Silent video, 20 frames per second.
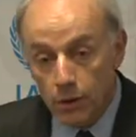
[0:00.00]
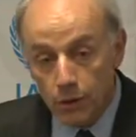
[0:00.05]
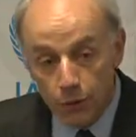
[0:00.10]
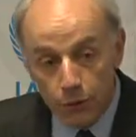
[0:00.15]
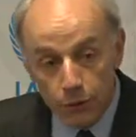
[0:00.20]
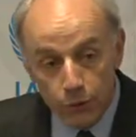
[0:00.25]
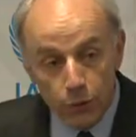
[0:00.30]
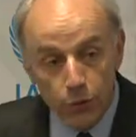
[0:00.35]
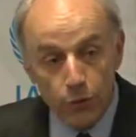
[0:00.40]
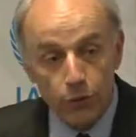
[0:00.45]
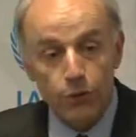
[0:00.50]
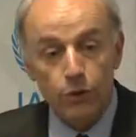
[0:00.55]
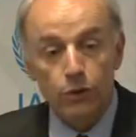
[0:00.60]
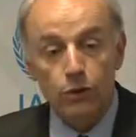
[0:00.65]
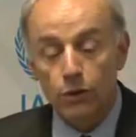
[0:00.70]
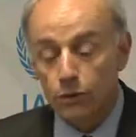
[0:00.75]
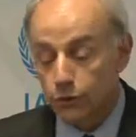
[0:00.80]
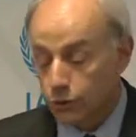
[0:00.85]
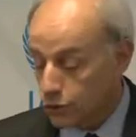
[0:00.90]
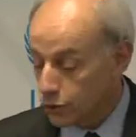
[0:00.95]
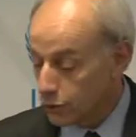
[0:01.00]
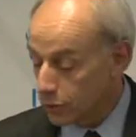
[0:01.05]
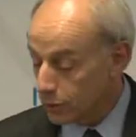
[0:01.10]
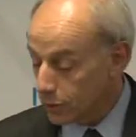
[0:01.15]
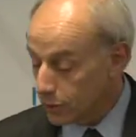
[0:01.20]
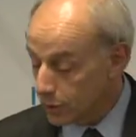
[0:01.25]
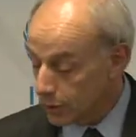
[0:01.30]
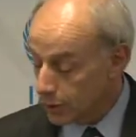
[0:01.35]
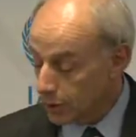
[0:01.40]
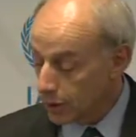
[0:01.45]
further offshore,
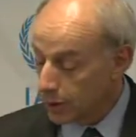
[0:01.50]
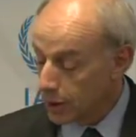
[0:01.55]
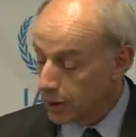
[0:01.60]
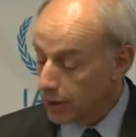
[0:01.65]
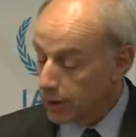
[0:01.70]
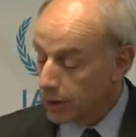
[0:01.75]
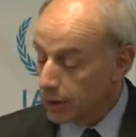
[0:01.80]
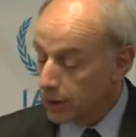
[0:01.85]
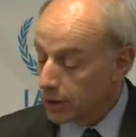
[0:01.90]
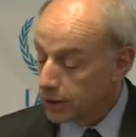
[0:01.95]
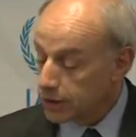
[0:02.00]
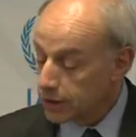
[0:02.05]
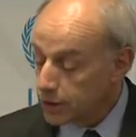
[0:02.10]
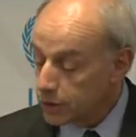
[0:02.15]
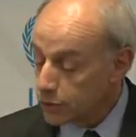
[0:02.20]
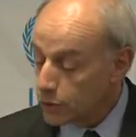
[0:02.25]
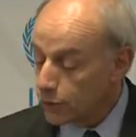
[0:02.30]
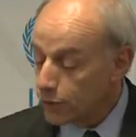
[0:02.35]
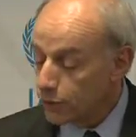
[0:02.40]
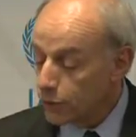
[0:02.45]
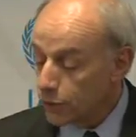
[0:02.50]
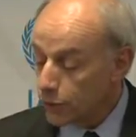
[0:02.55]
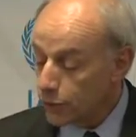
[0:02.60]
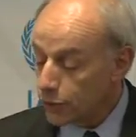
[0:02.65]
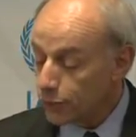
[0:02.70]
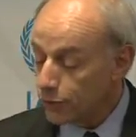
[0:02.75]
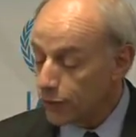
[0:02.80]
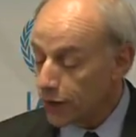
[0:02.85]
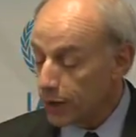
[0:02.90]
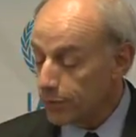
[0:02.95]
since the 4th
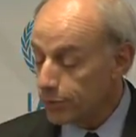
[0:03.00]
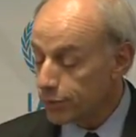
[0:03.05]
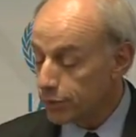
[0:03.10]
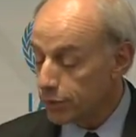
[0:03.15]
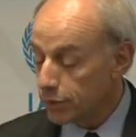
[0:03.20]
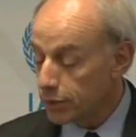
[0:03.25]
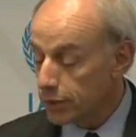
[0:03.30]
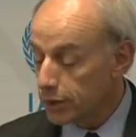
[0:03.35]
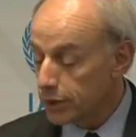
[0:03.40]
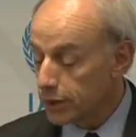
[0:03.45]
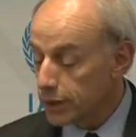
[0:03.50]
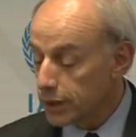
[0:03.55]
of April,